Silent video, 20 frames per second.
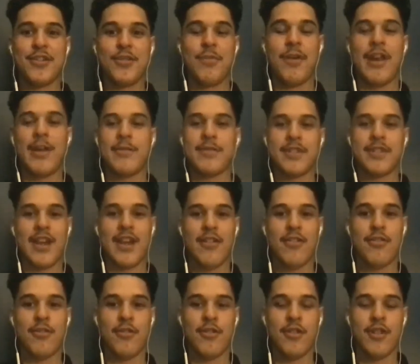My name is
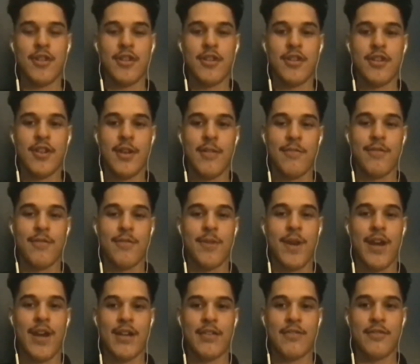Kyle Gordon. I'm from
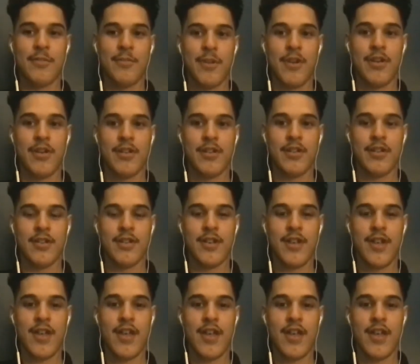Hyattsville, Maryland,